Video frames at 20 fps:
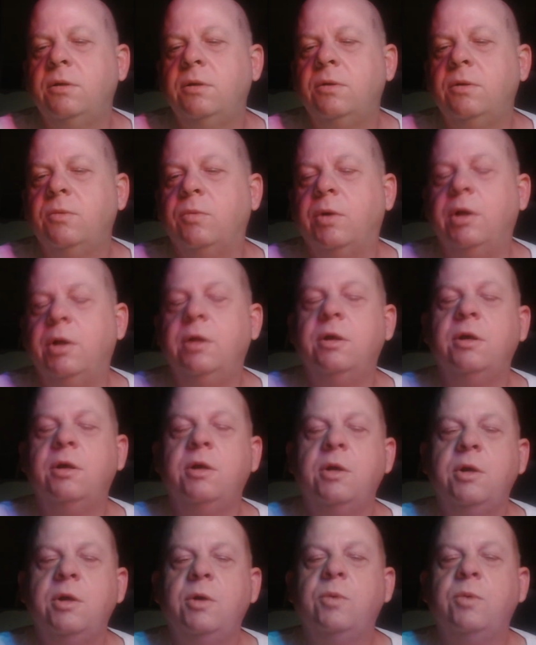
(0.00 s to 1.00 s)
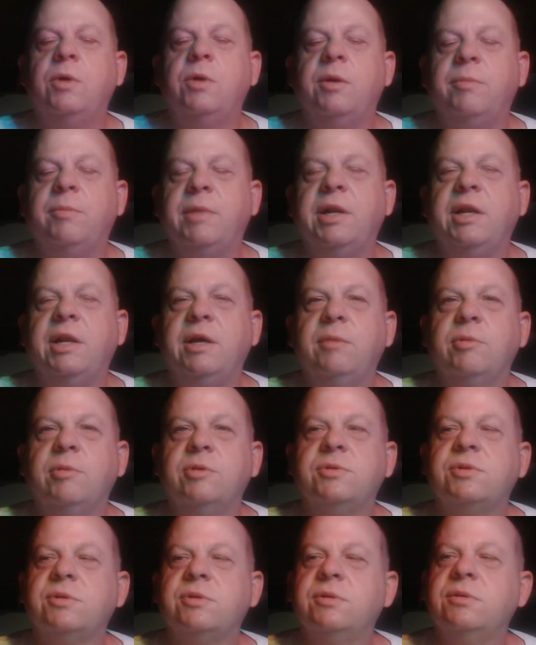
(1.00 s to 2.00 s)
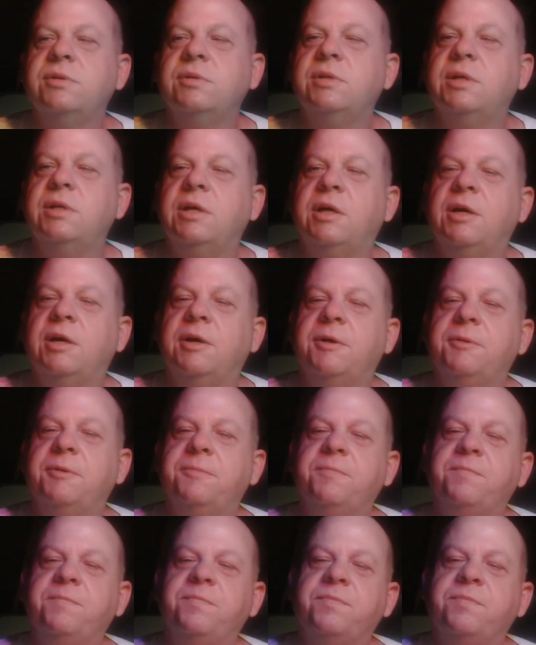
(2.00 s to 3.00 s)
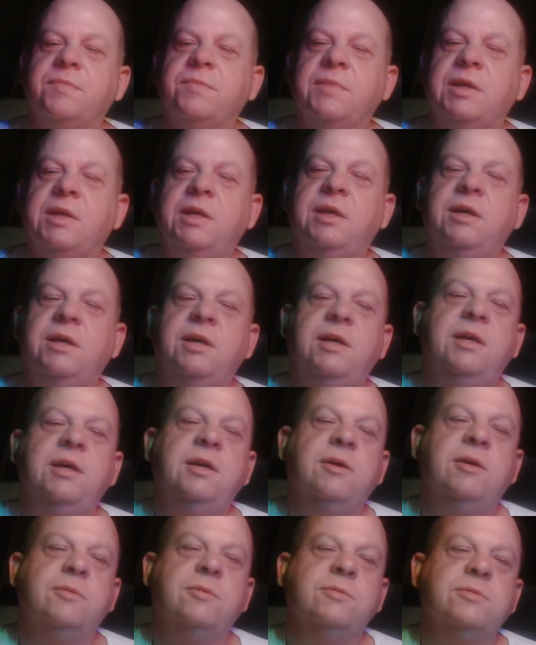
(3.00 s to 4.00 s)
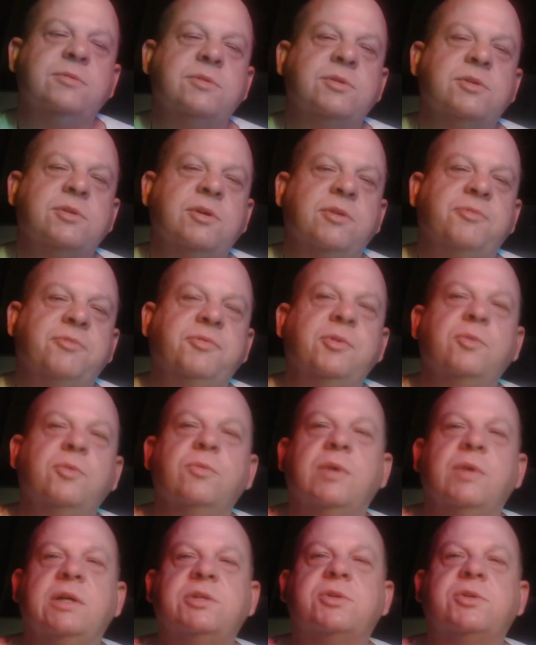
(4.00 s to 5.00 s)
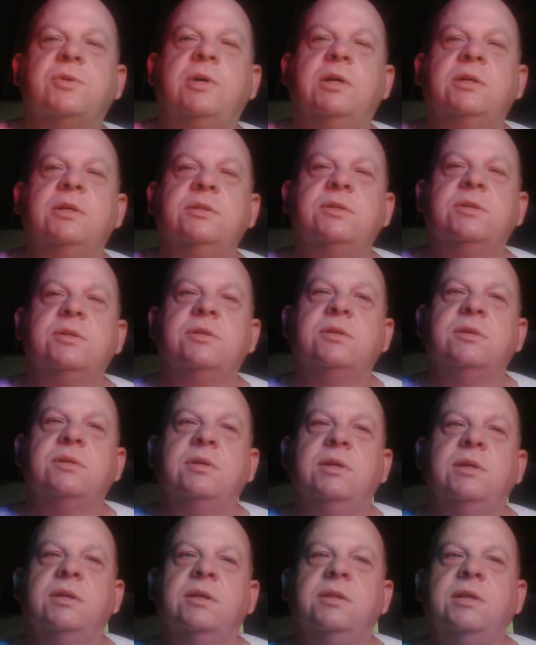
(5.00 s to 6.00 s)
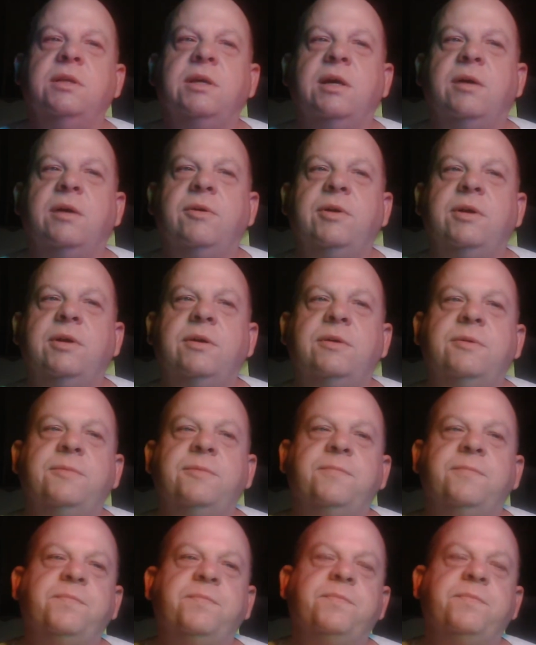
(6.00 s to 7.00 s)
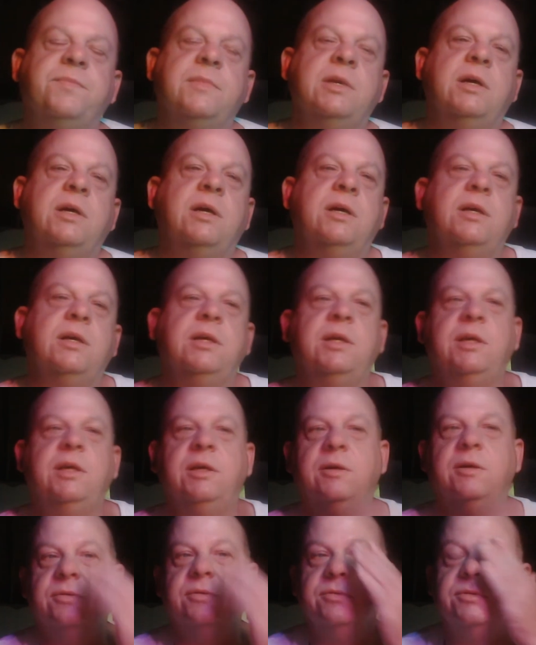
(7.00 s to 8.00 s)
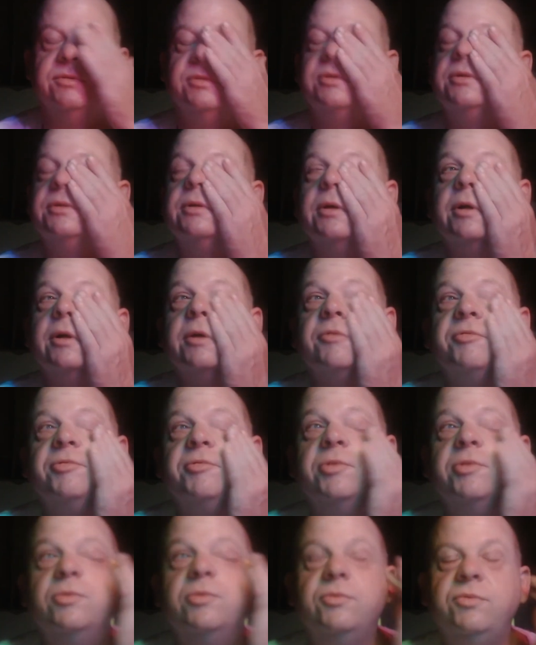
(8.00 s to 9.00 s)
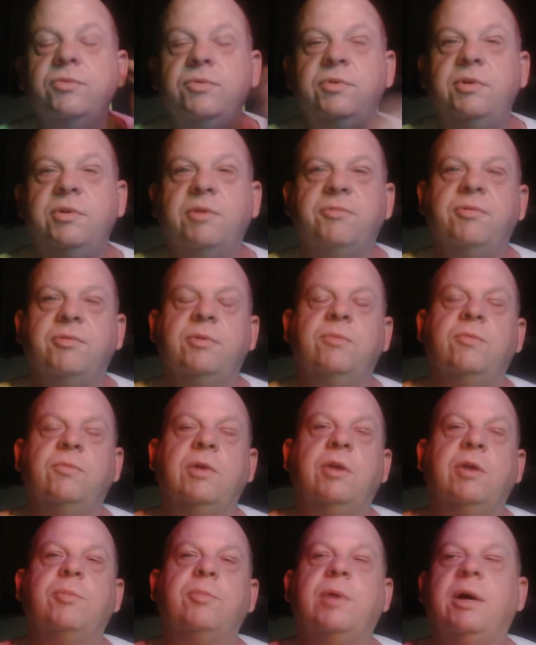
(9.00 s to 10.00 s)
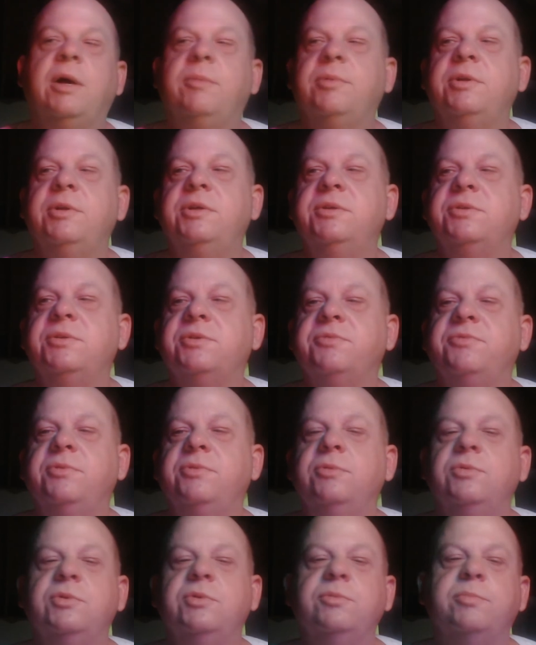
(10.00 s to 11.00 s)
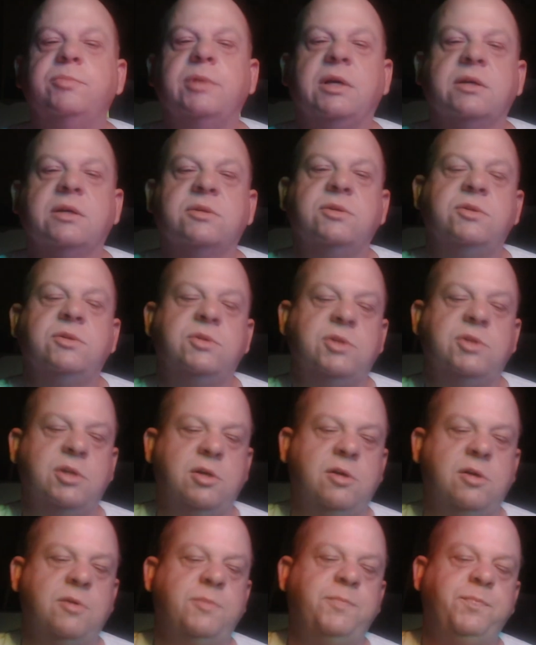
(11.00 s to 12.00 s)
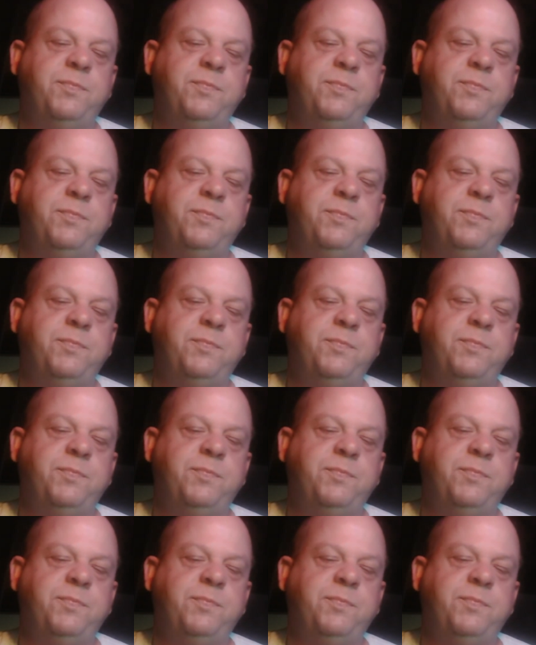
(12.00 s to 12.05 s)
One of my neighbors, he owns a few restaurants in the area. He owns a few different rental properties, a few duplexes and all